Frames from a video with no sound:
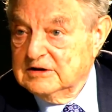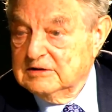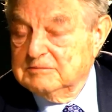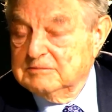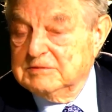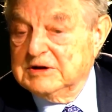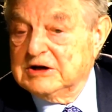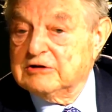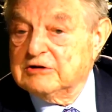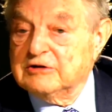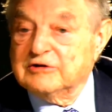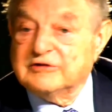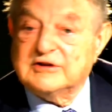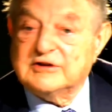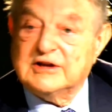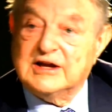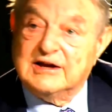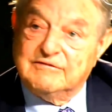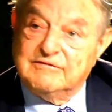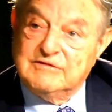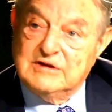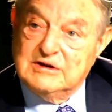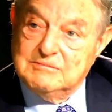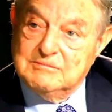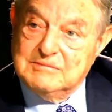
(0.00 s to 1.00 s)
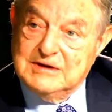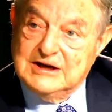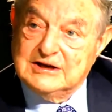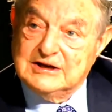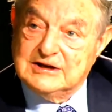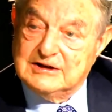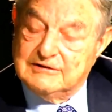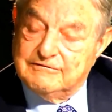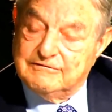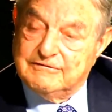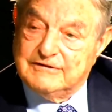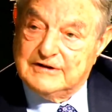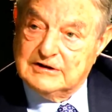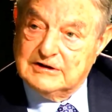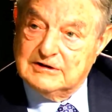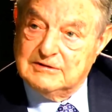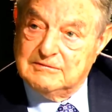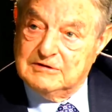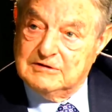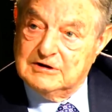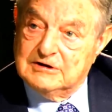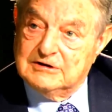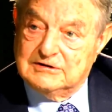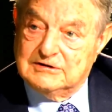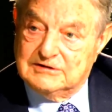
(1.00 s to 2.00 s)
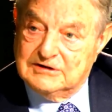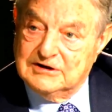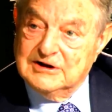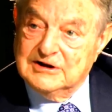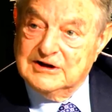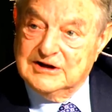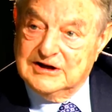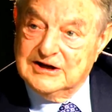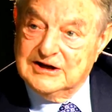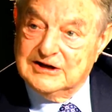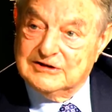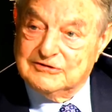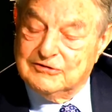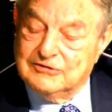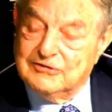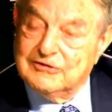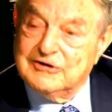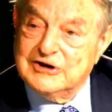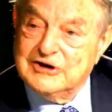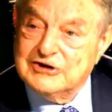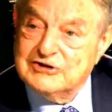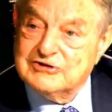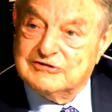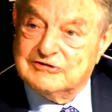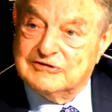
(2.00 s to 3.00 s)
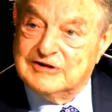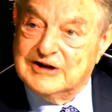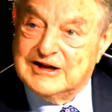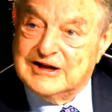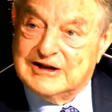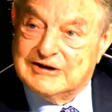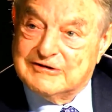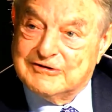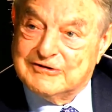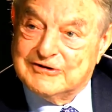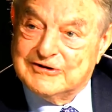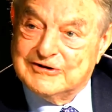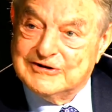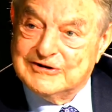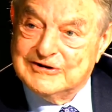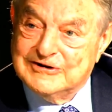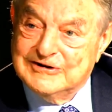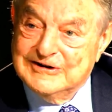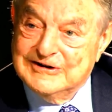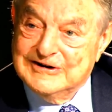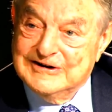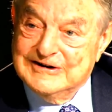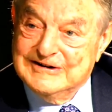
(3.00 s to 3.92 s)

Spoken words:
because having made an original error,